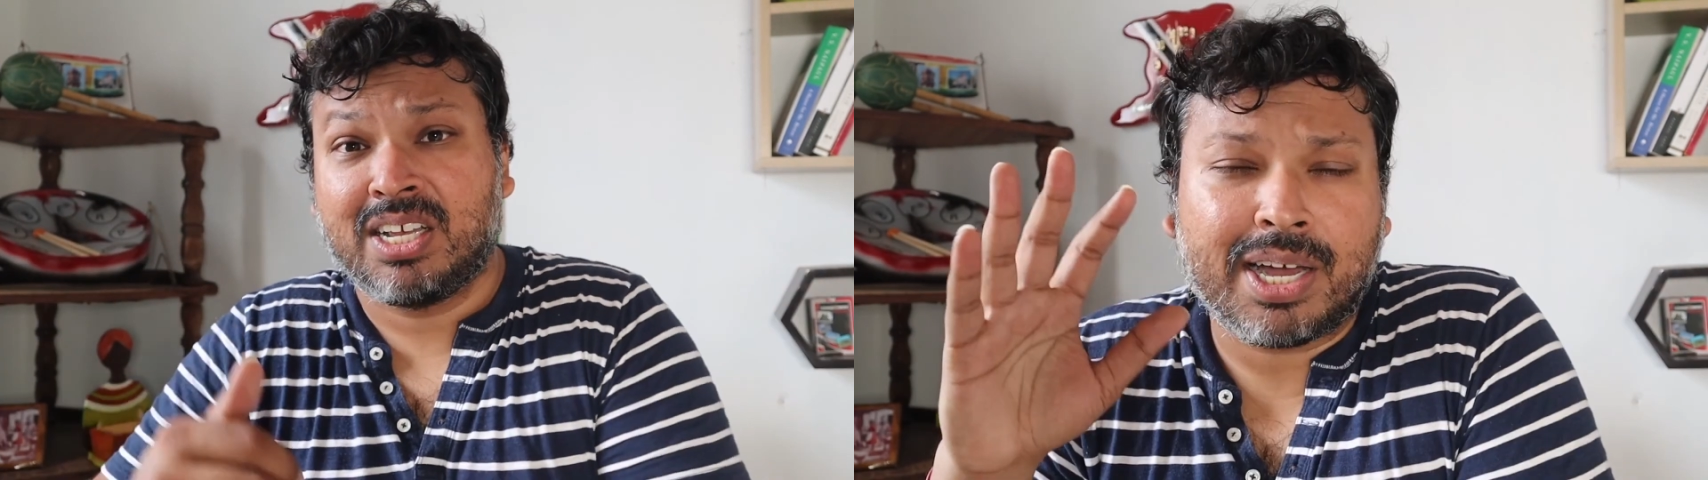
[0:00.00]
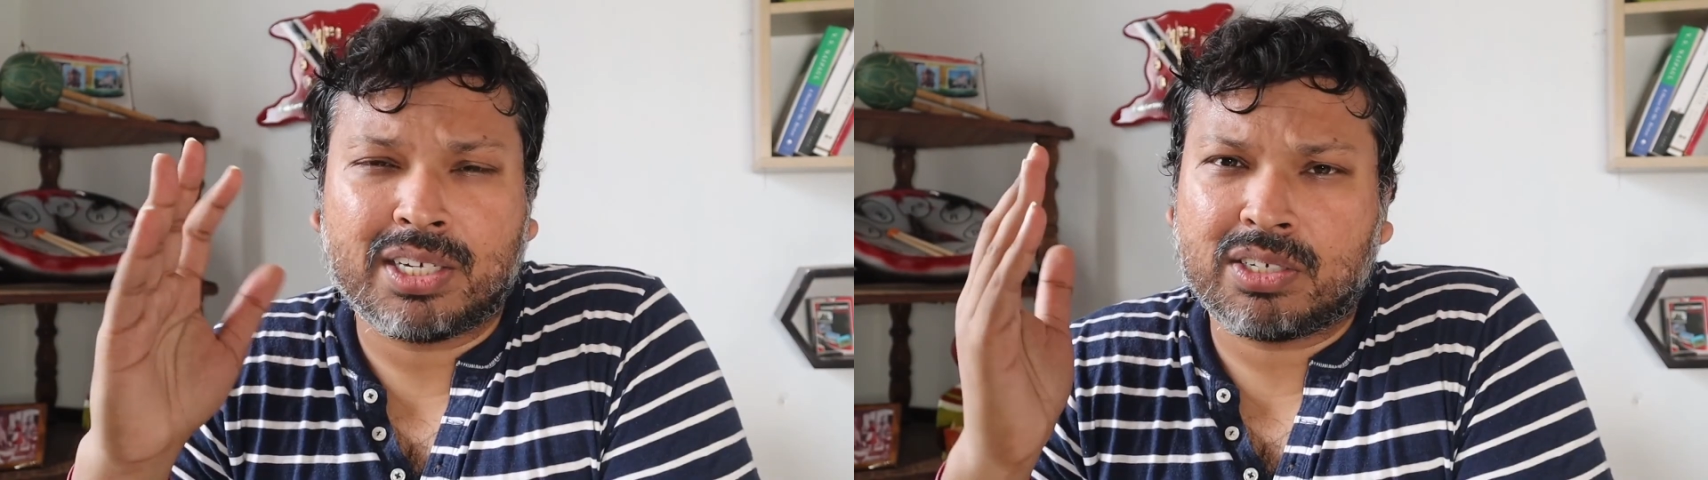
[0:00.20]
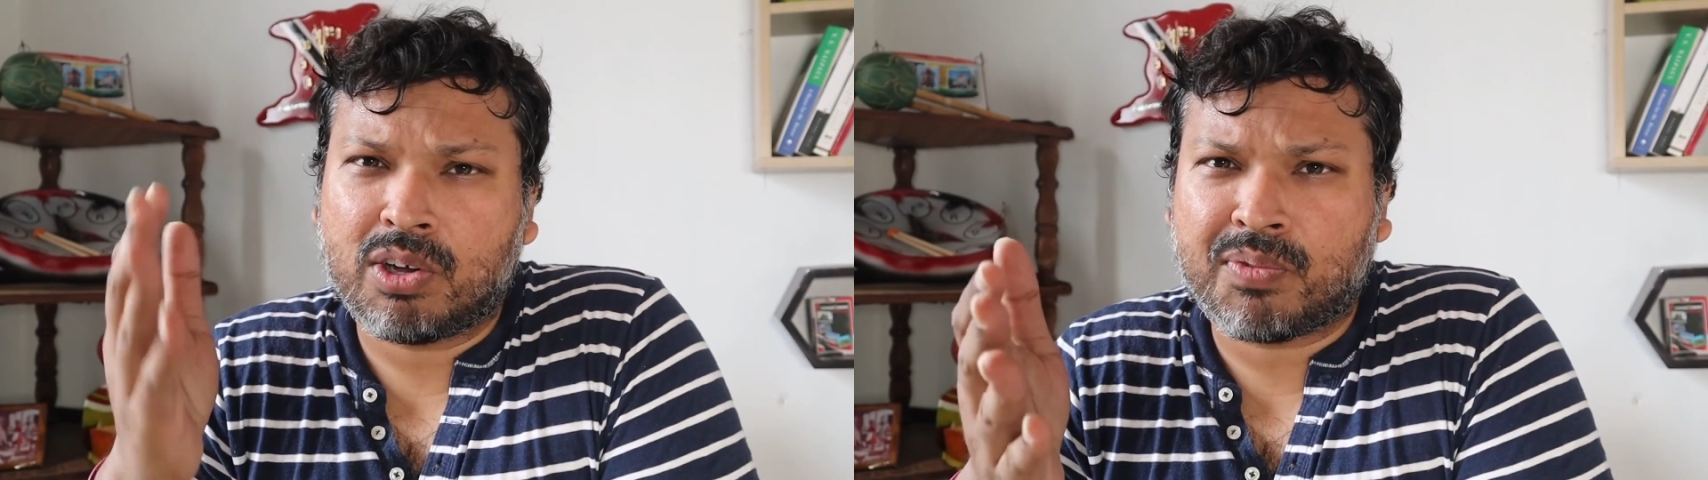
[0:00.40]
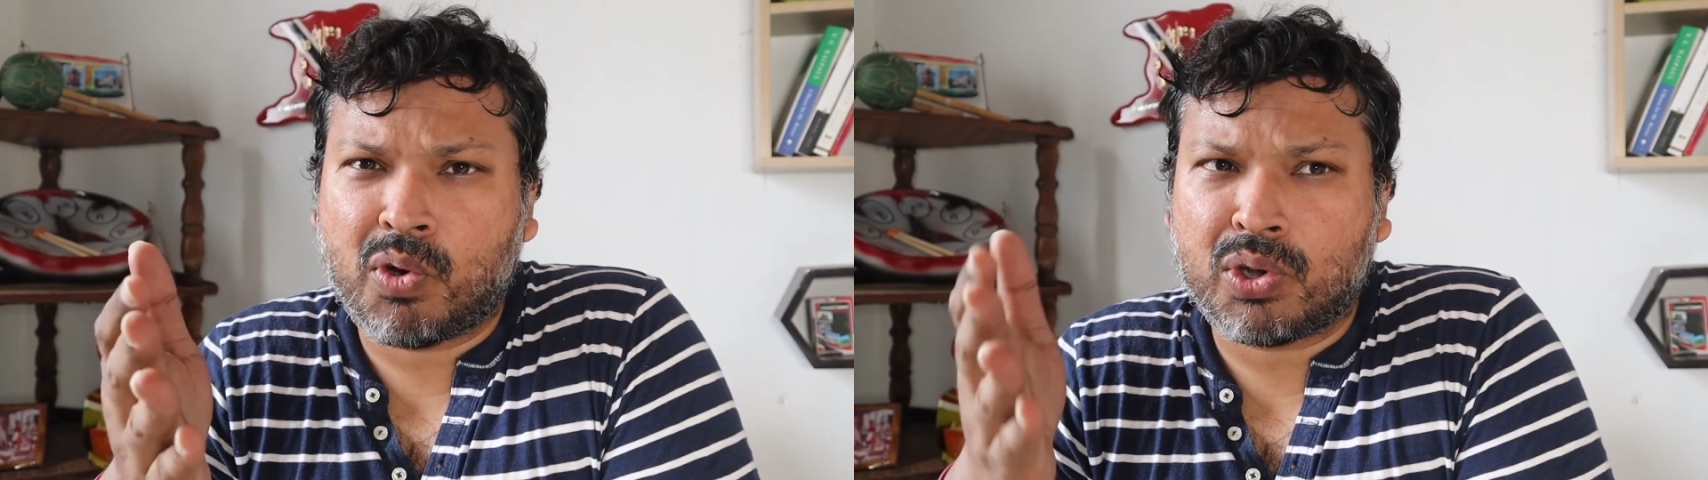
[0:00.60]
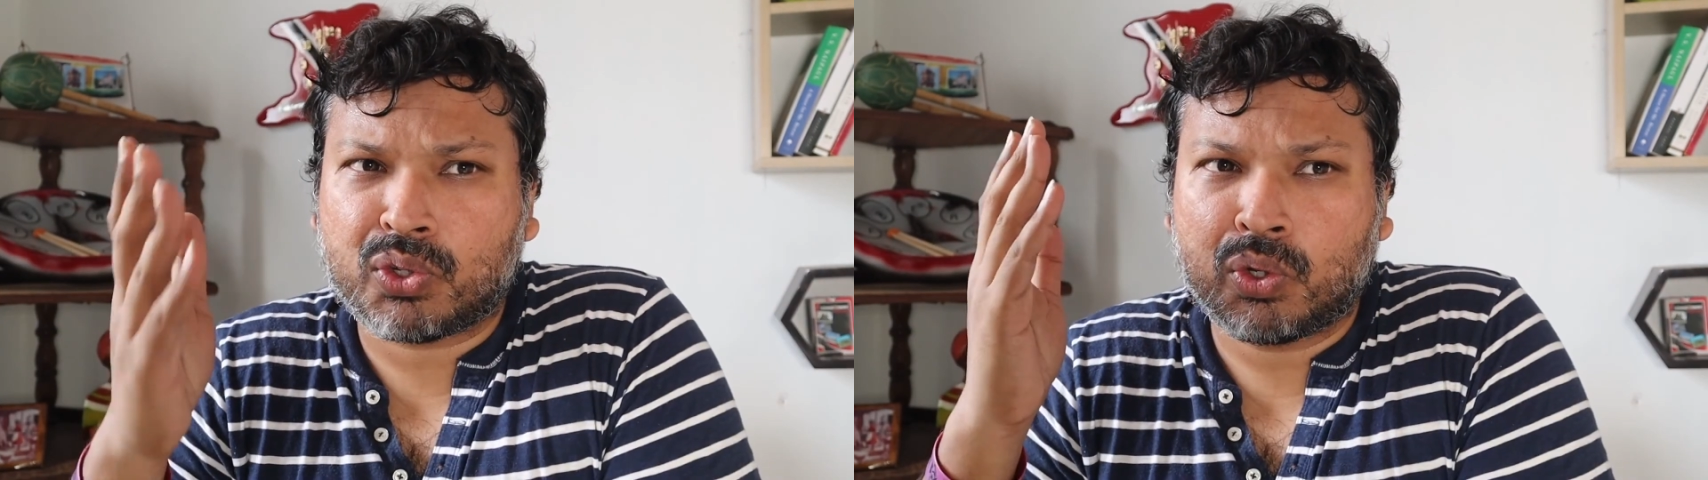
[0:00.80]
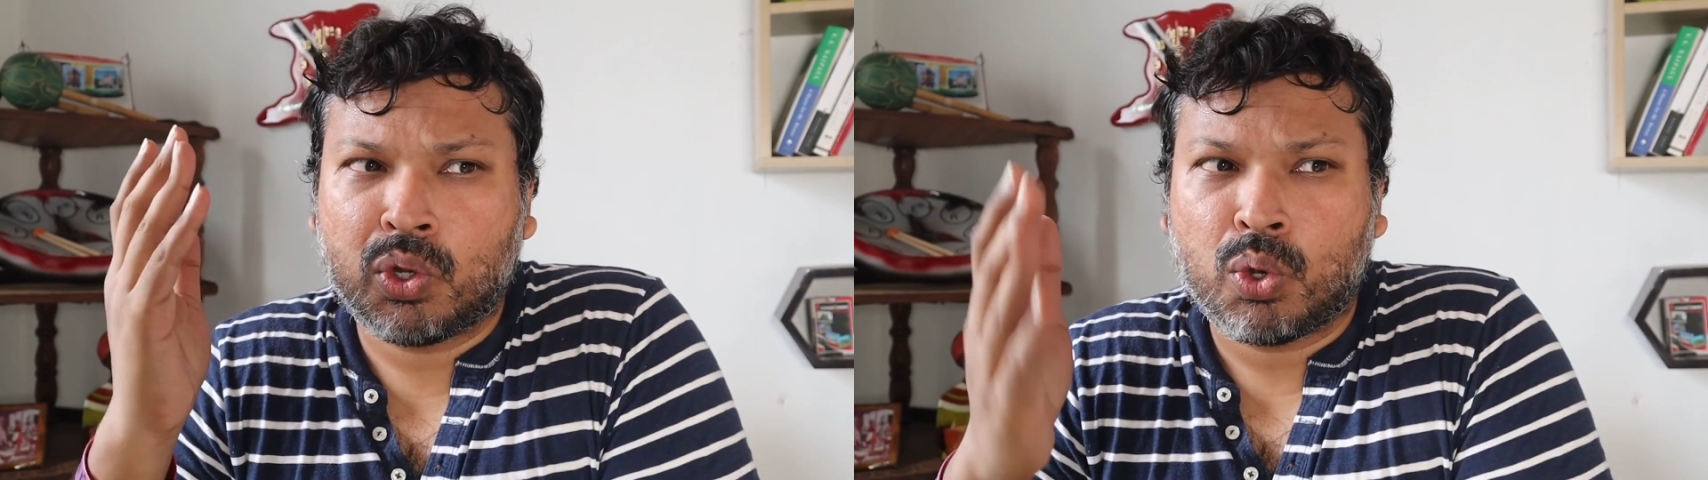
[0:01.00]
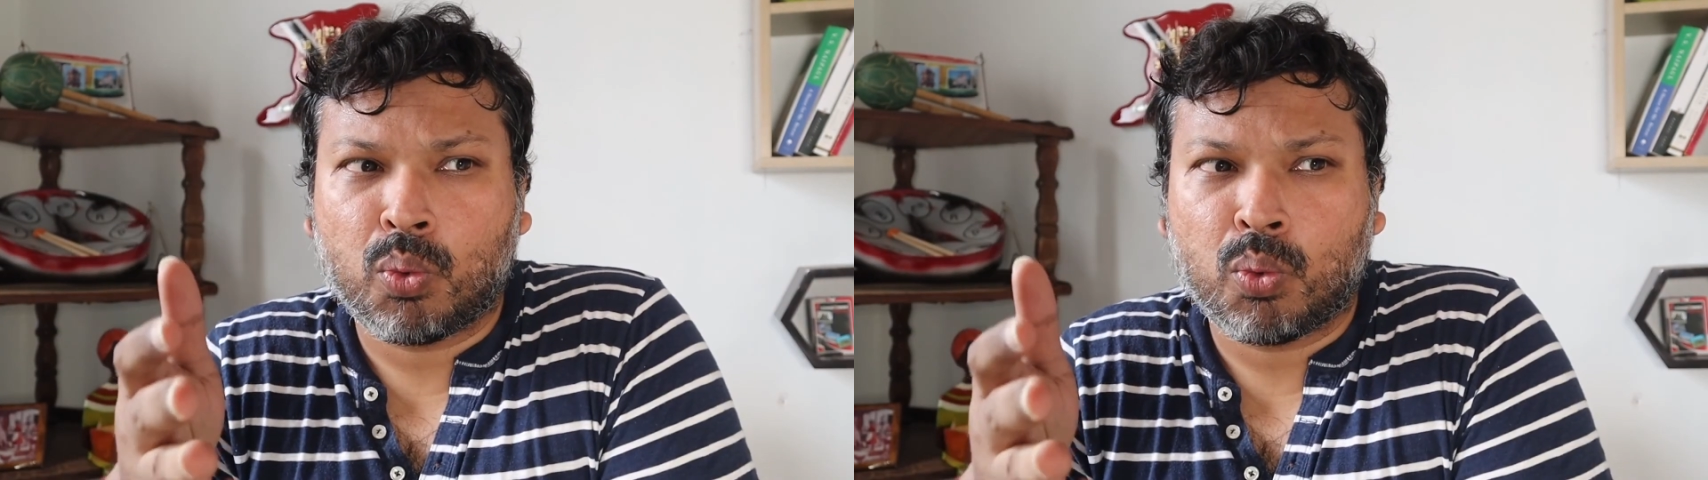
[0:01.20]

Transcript: and of course